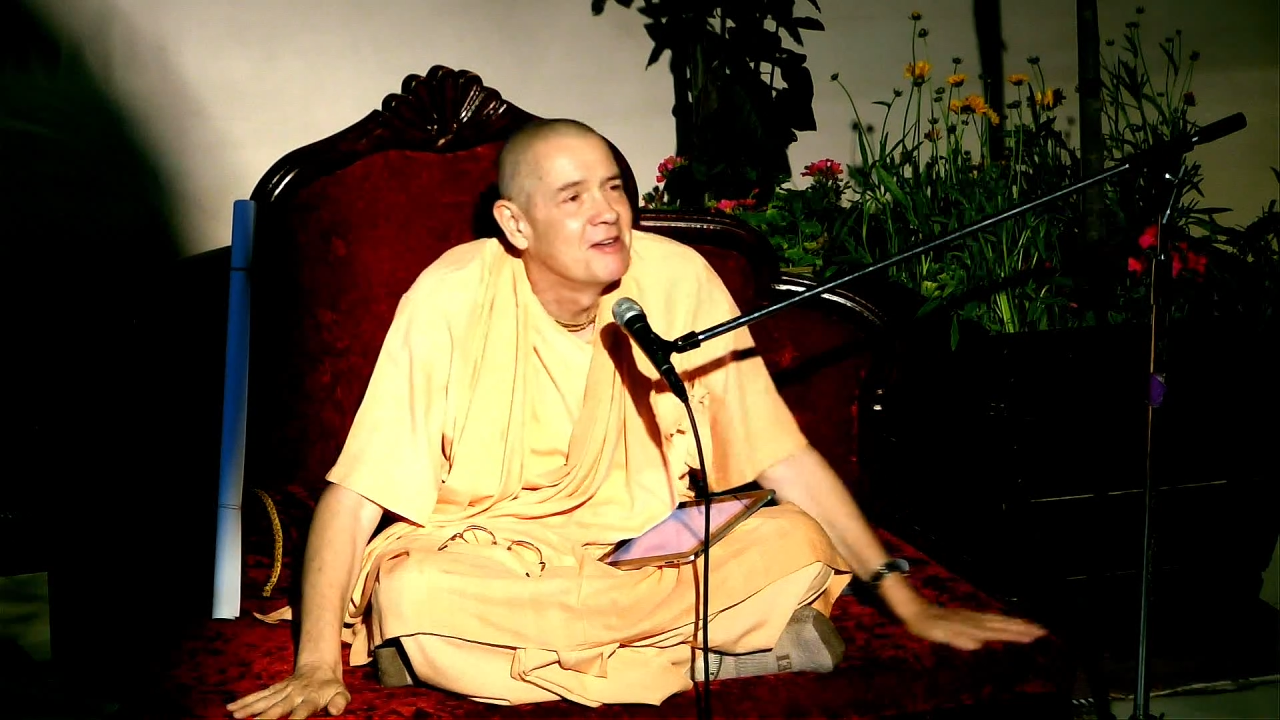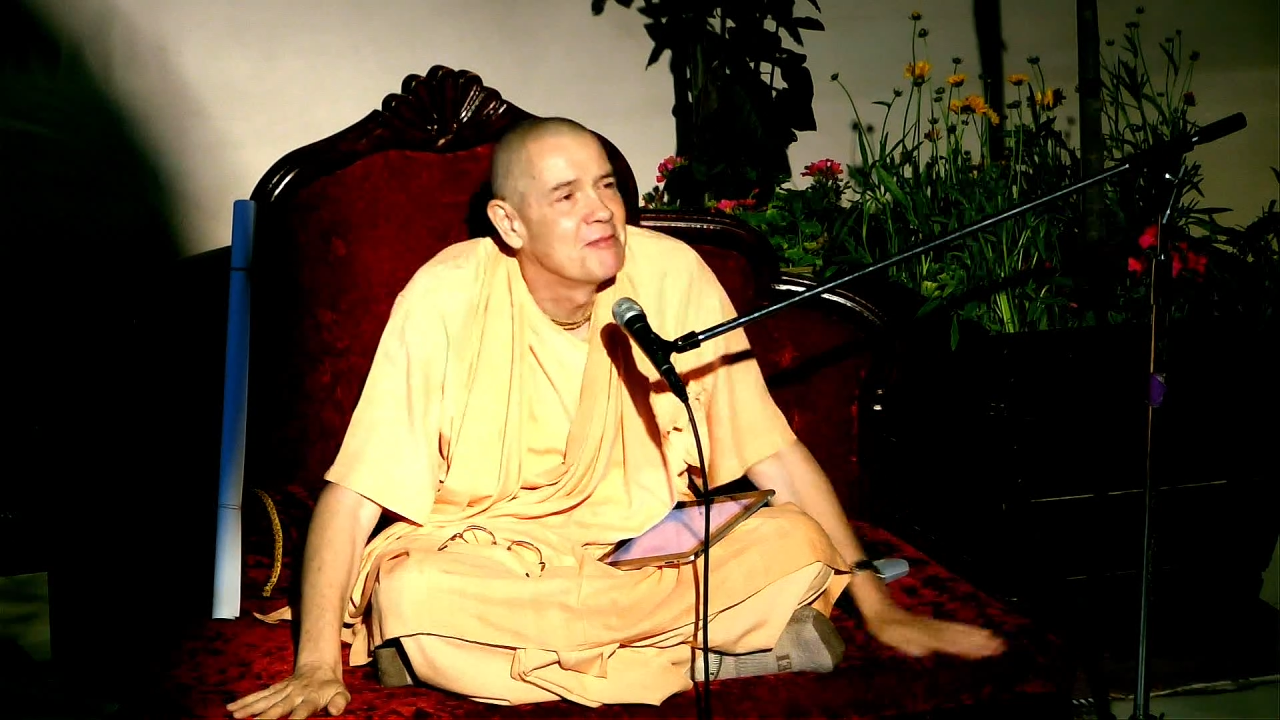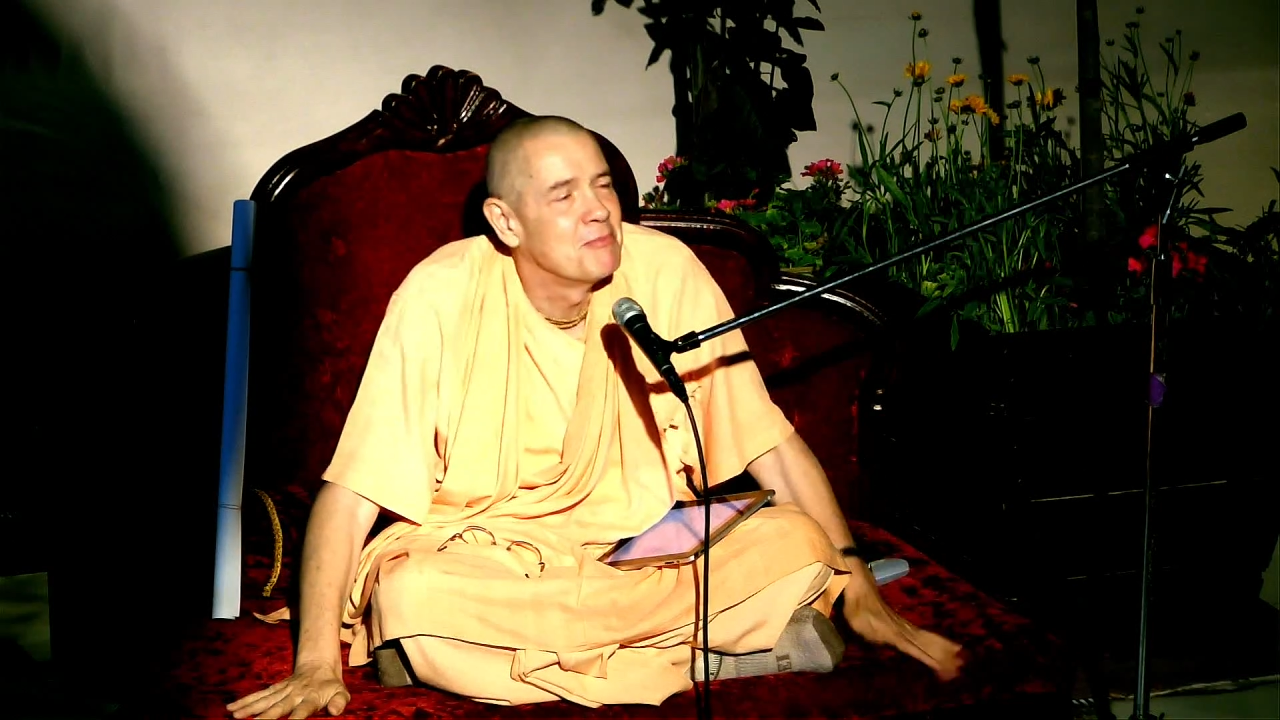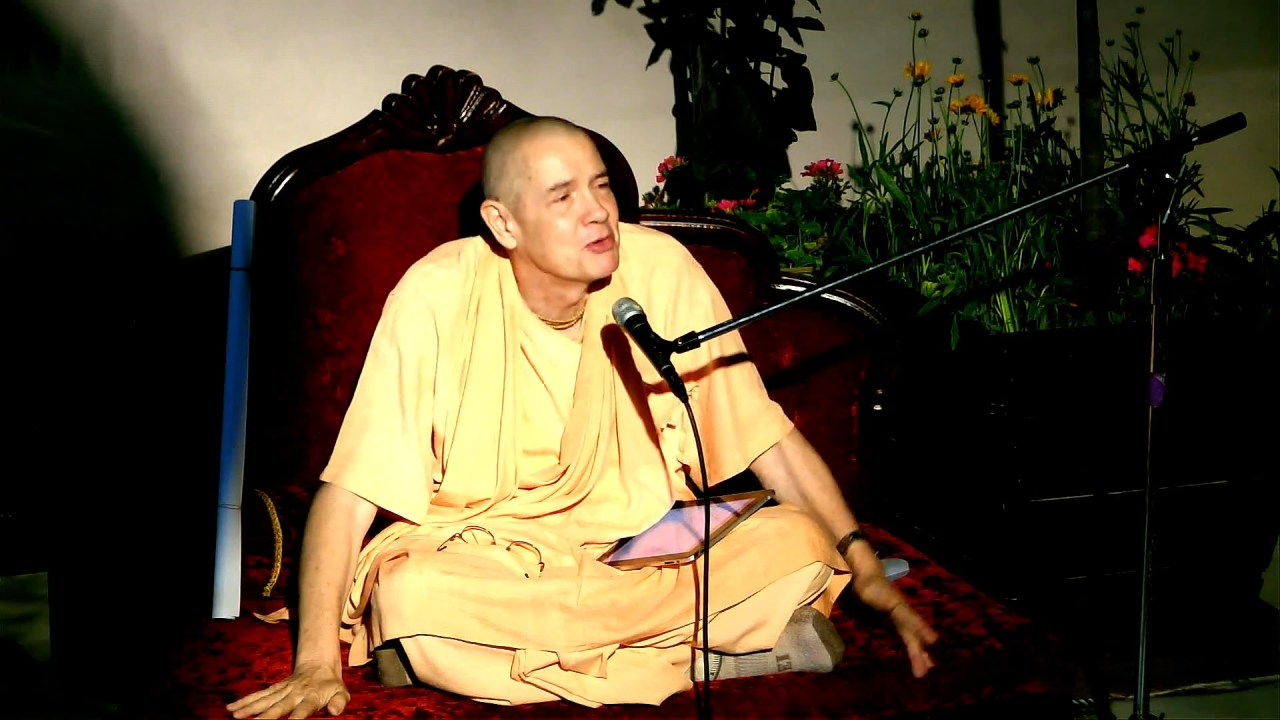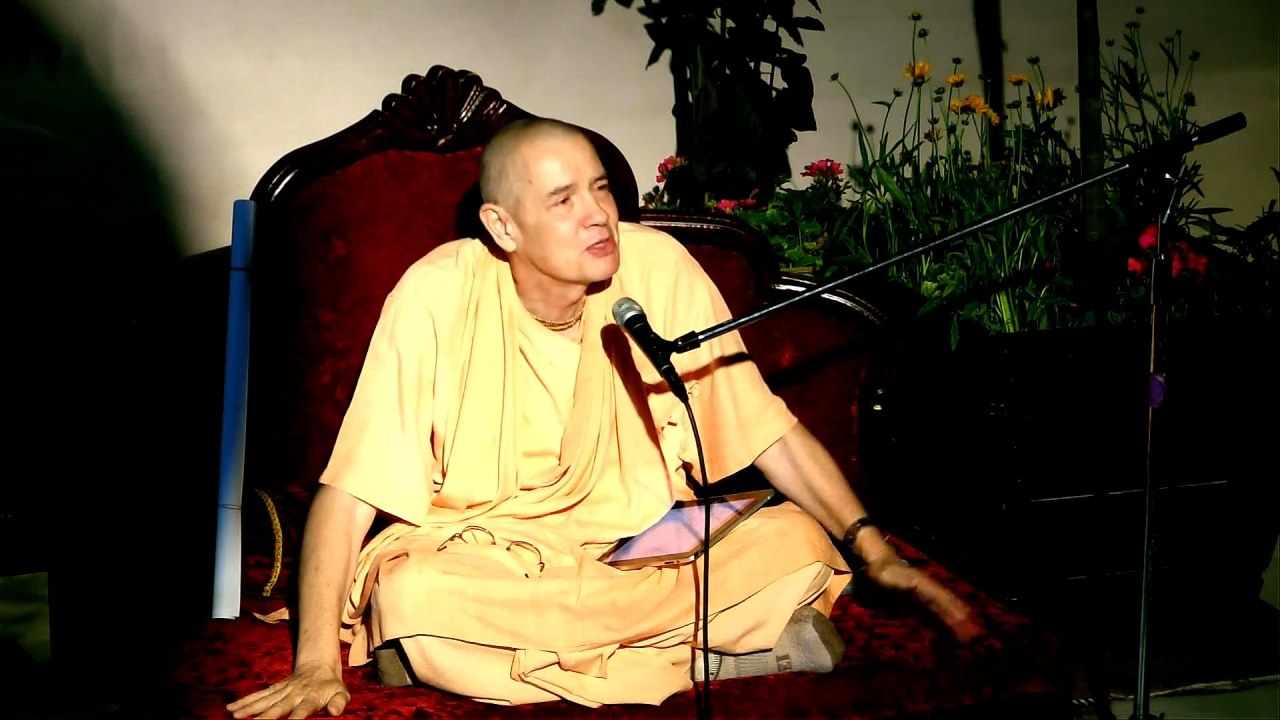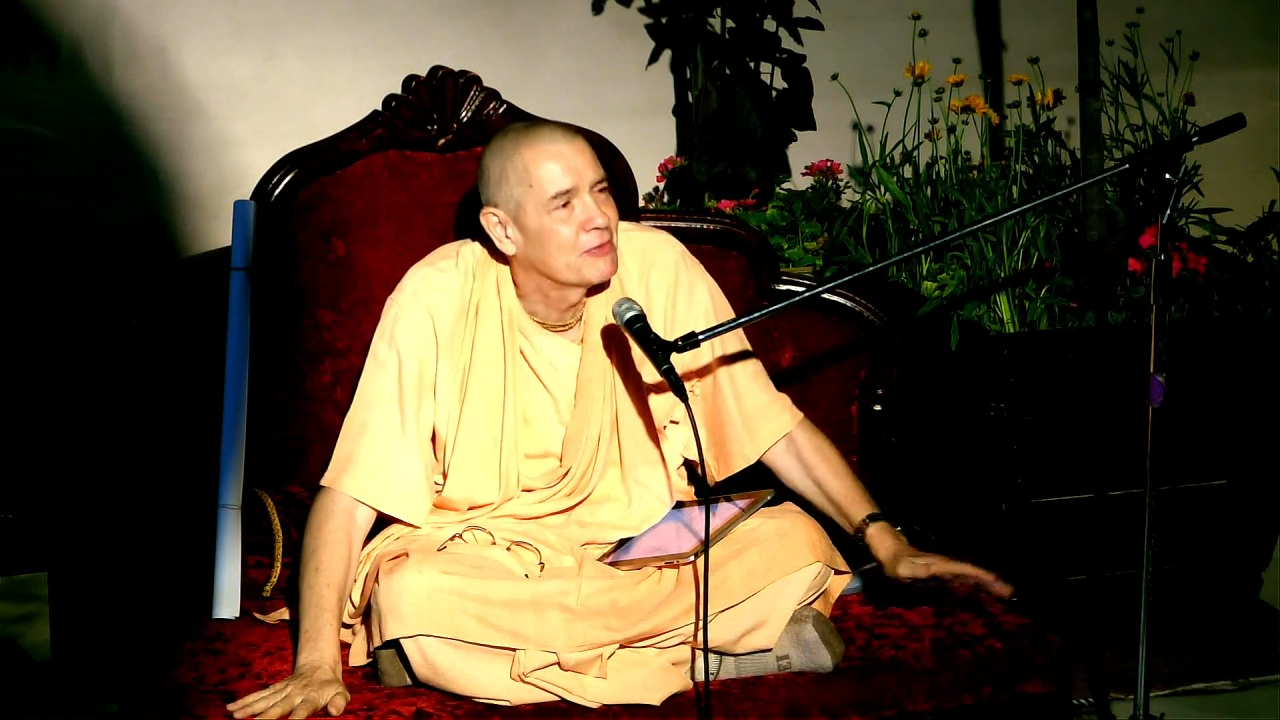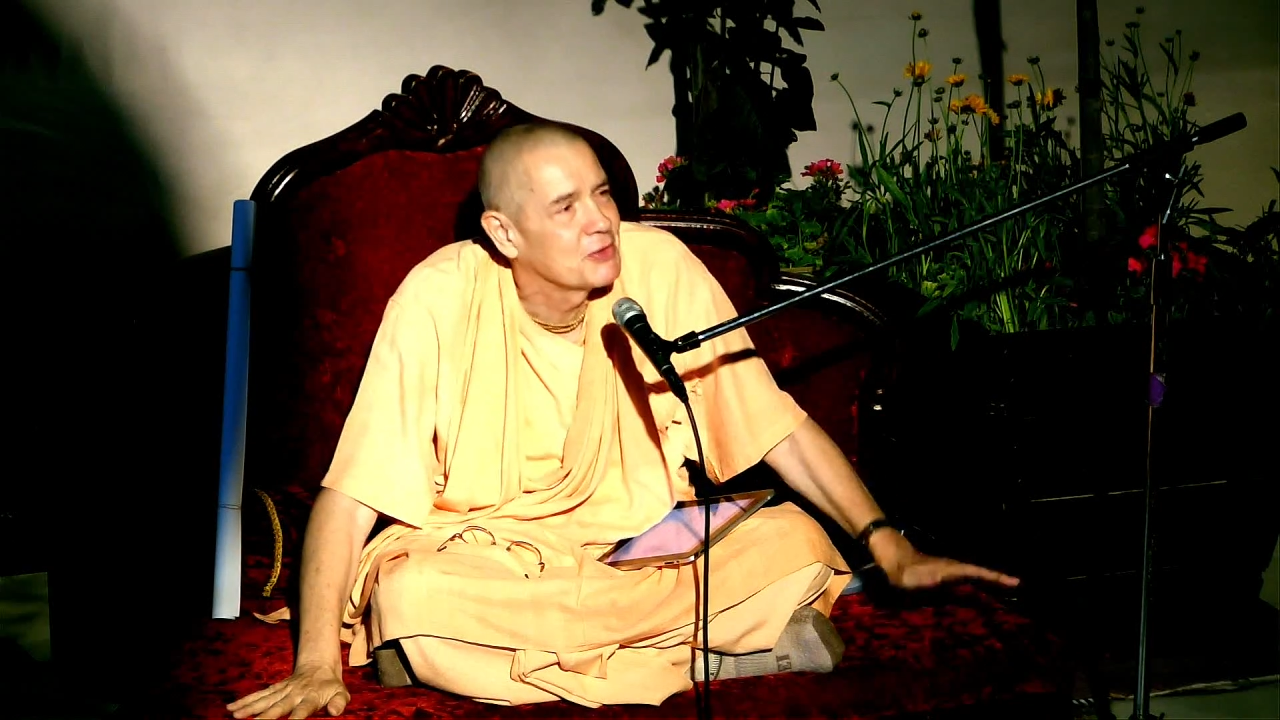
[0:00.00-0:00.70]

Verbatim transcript: merciful